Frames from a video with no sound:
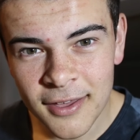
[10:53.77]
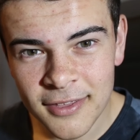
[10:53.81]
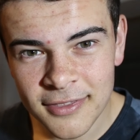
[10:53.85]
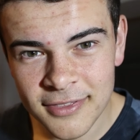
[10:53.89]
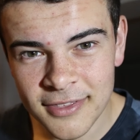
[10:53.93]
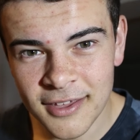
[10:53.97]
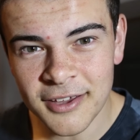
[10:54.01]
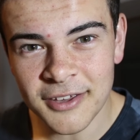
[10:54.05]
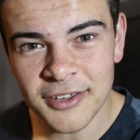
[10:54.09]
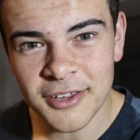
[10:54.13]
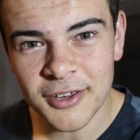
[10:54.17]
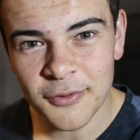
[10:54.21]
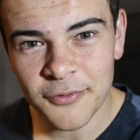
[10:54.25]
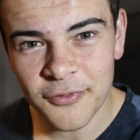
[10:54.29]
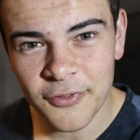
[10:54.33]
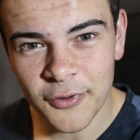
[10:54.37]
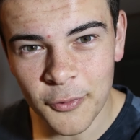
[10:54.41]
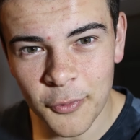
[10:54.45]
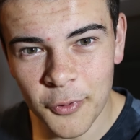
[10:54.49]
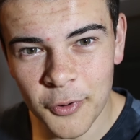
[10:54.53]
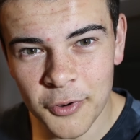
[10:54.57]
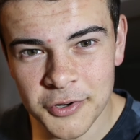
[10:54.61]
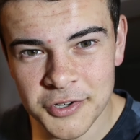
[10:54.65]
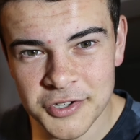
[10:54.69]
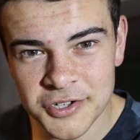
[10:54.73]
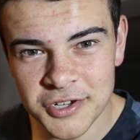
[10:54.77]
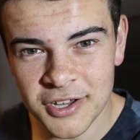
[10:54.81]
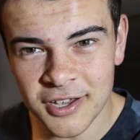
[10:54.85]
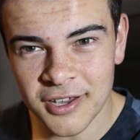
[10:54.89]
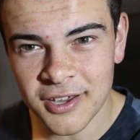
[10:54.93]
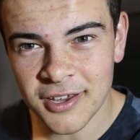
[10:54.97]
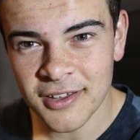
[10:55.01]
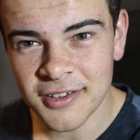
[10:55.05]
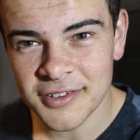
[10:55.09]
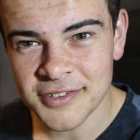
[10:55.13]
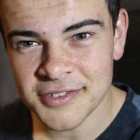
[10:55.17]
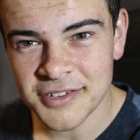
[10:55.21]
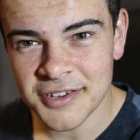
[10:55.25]
Thank you for watching.
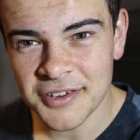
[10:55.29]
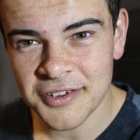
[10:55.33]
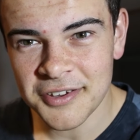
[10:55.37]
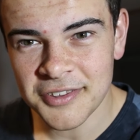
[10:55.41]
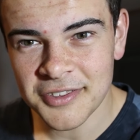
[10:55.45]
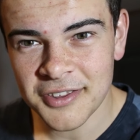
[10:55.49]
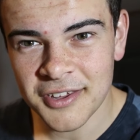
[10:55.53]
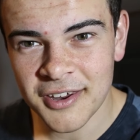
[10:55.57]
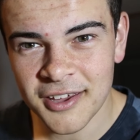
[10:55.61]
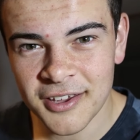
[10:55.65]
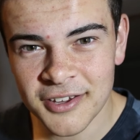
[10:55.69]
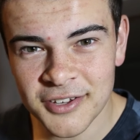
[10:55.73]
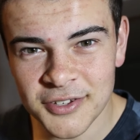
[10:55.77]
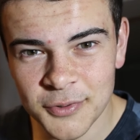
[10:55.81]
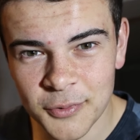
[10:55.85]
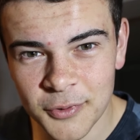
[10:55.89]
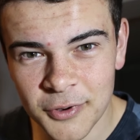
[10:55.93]
I'll see you in the next